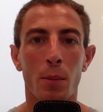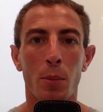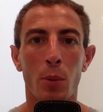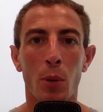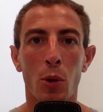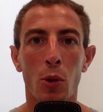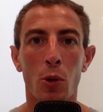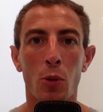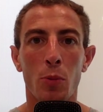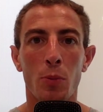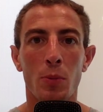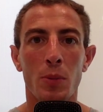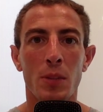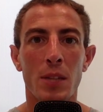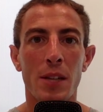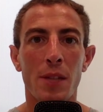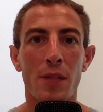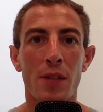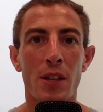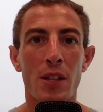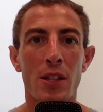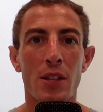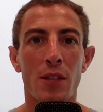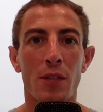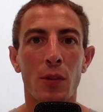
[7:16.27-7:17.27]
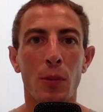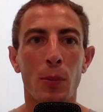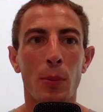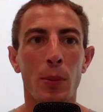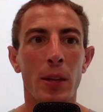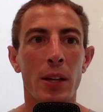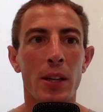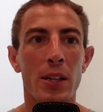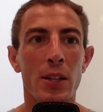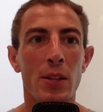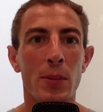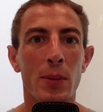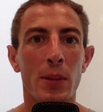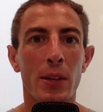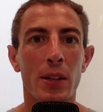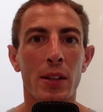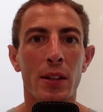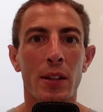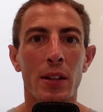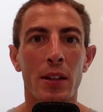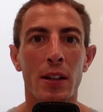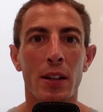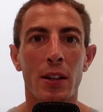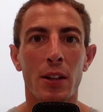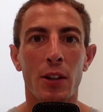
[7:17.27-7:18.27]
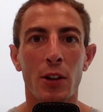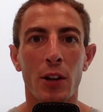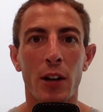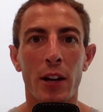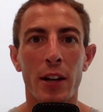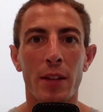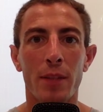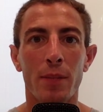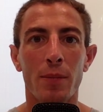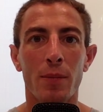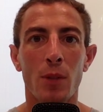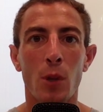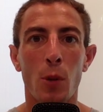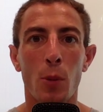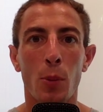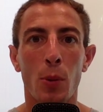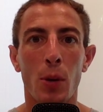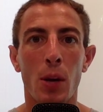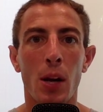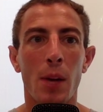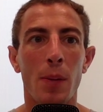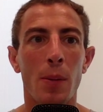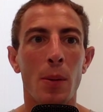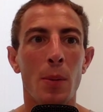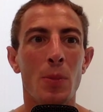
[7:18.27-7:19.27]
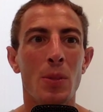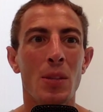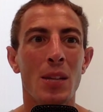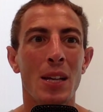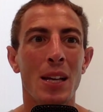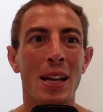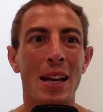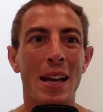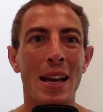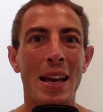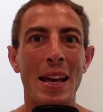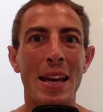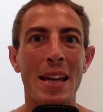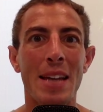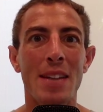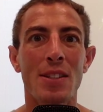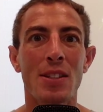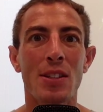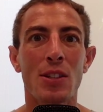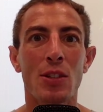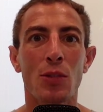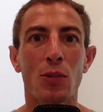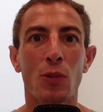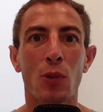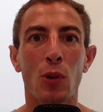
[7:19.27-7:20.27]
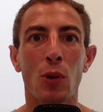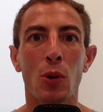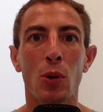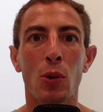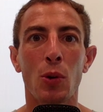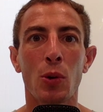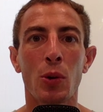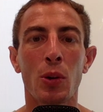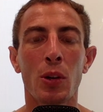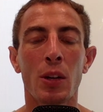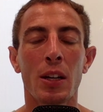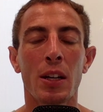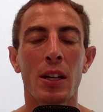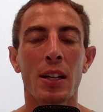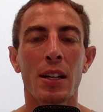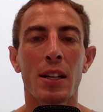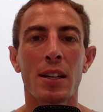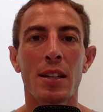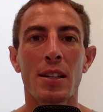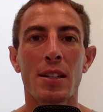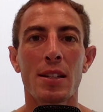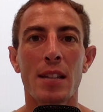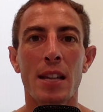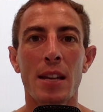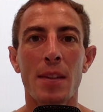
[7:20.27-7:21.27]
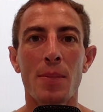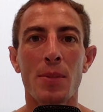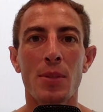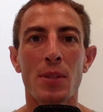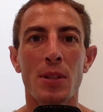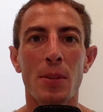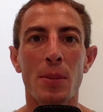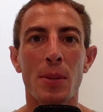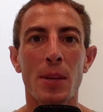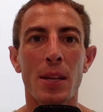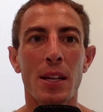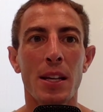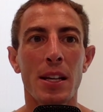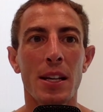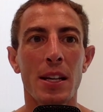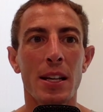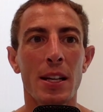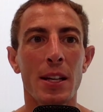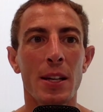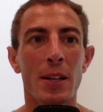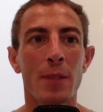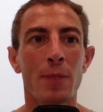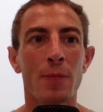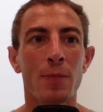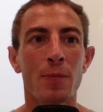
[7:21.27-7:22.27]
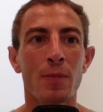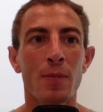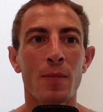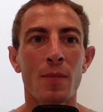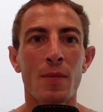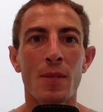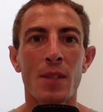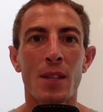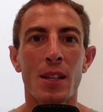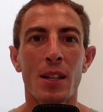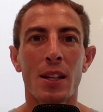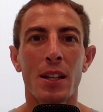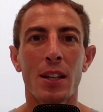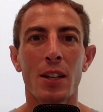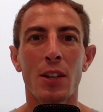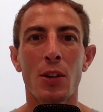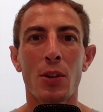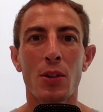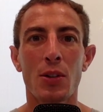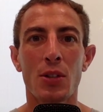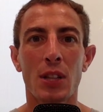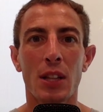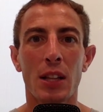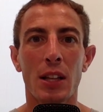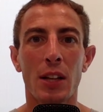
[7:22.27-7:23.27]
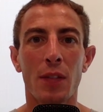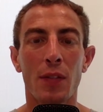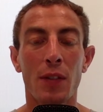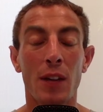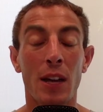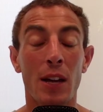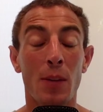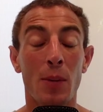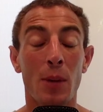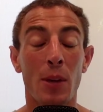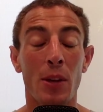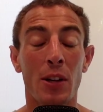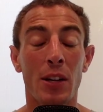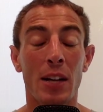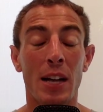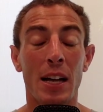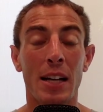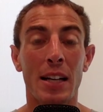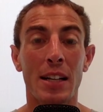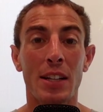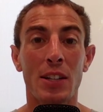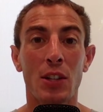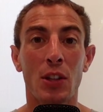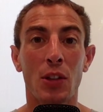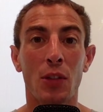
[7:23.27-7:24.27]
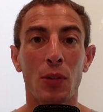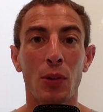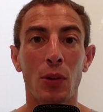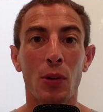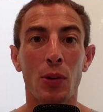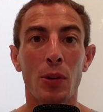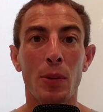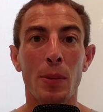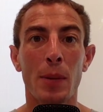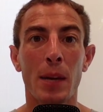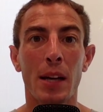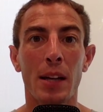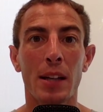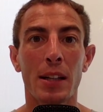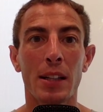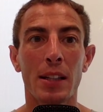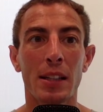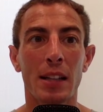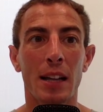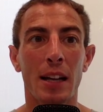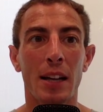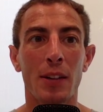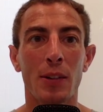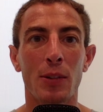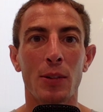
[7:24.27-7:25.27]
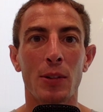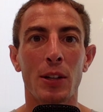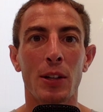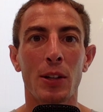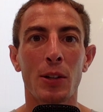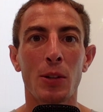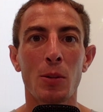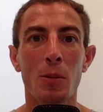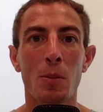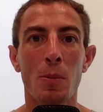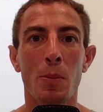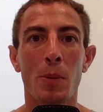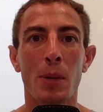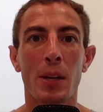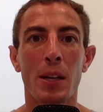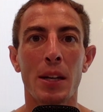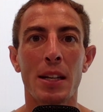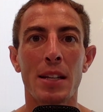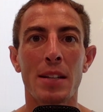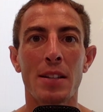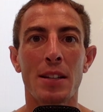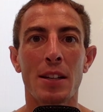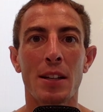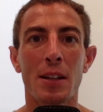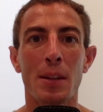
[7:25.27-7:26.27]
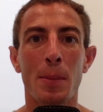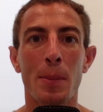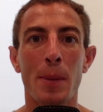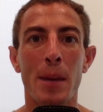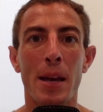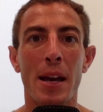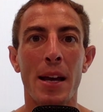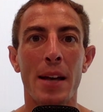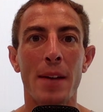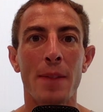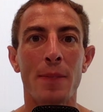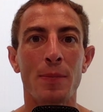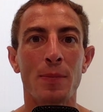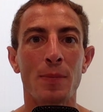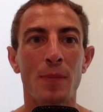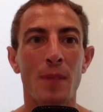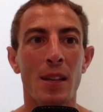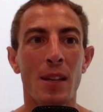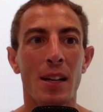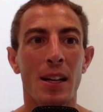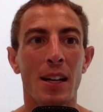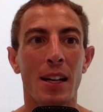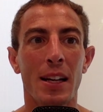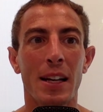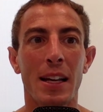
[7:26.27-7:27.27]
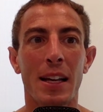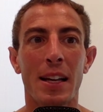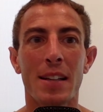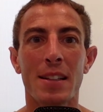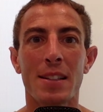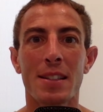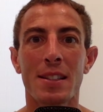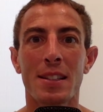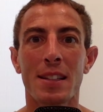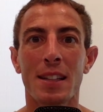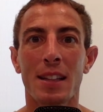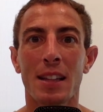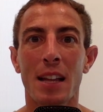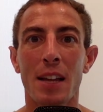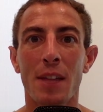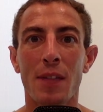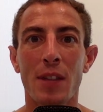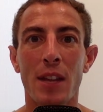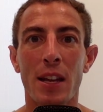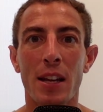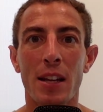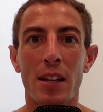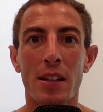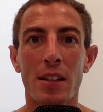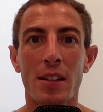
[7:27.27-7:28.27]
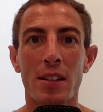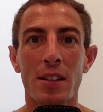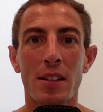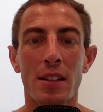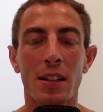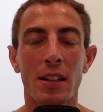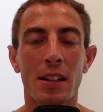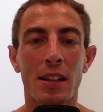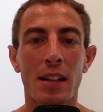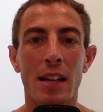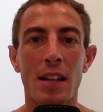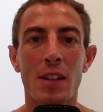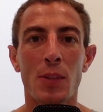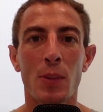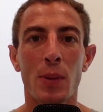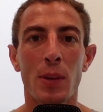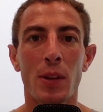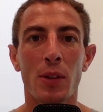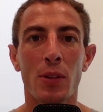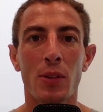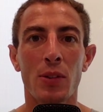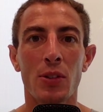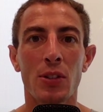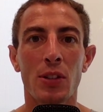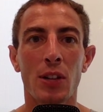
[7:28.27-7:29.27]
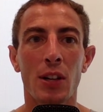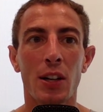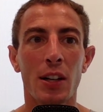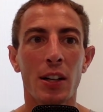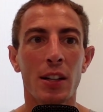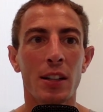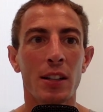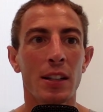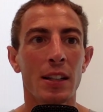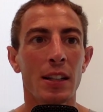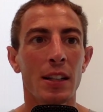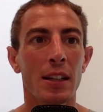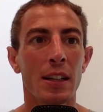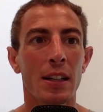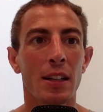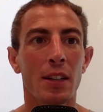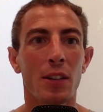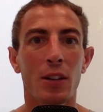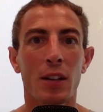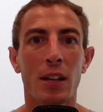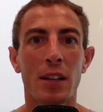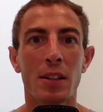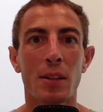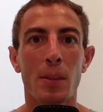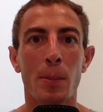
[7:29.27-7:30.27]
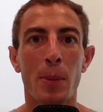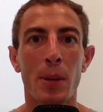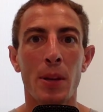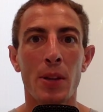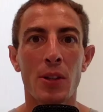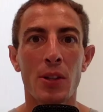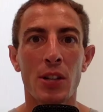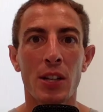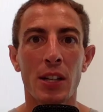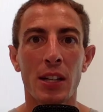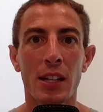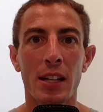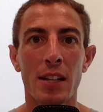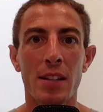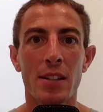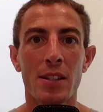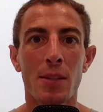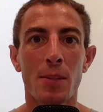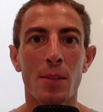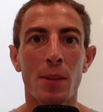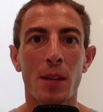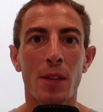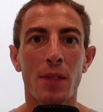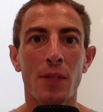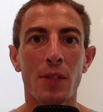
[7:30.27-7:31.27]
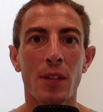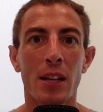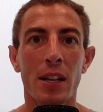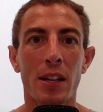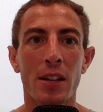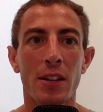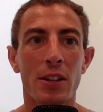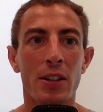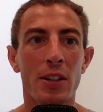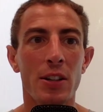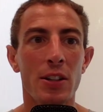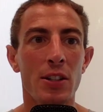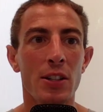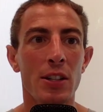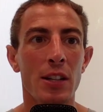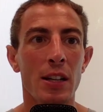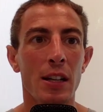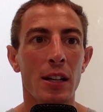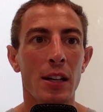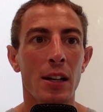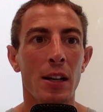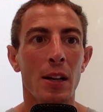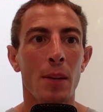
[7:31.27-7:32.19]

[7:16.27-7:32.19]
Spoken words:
Boom, defensive replacement. Great, no problems. Hayes's role seems to be, solidified. Whether or not he's thrilled about it, I don't know. But he's going to bat against left-handed. That's when he'll start. He'll get to pinch hit against some left-handers.